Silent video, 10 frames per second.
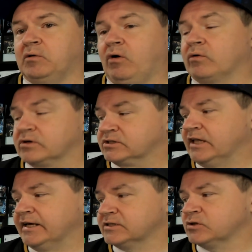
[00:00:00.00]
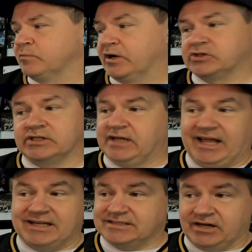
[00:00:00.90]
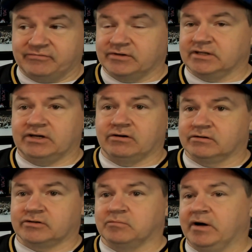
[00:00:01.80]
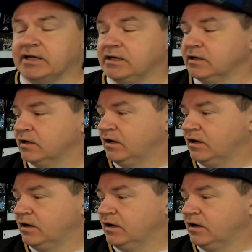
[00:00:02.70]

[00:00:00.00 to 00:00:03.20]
owners like so much, and it definitely hurt their money.